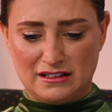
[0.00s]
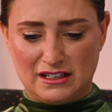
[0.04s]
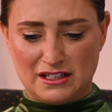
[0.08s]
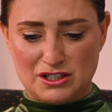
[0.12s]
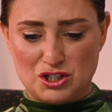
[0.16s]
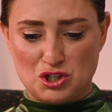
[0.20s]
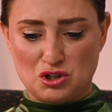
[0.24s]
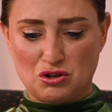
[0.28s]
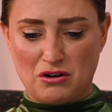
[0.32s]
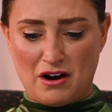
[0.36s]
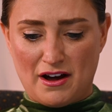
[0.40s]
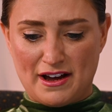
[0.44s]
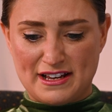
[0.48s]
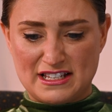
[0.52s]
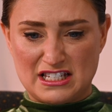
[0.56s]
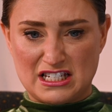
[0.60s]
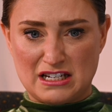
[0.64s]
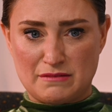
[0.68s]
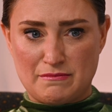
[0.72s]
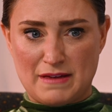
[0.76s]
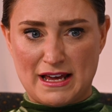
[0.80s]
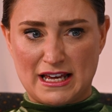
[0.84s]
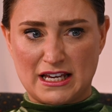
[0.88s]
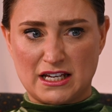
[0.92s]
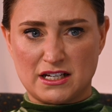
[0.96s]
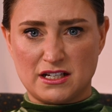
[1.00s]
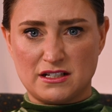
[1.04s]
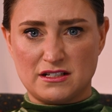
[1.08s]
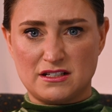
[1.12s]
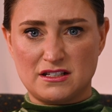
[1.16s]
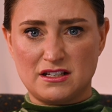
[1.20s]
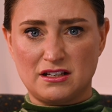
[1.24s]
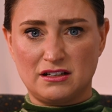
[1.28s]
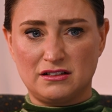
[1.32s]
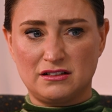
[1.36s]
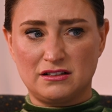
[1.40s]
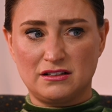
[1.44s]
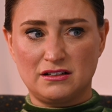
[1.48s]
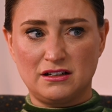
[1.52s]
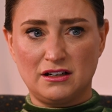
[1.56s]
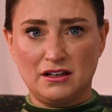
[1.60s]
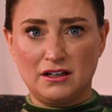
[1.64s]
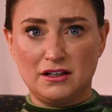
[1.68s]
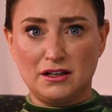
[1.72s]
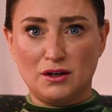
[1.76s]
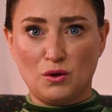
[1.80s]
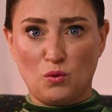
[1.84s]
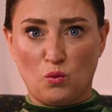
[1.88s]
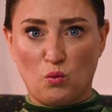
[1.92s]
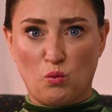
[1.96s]
and tries to make us
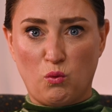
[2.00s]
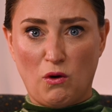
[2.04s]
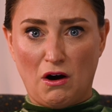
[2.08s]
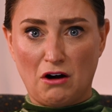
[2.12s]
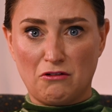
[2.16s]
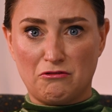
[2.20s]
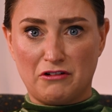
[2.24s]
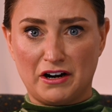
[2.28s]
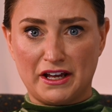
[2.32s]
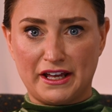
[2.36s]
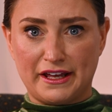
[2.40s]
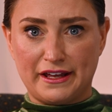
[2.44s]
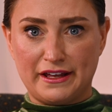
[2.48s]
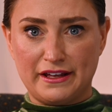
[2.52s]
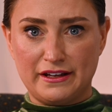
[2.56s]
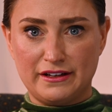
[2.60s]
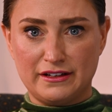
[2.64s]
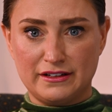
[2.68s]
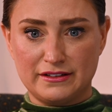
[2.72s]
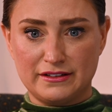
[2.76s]
worry.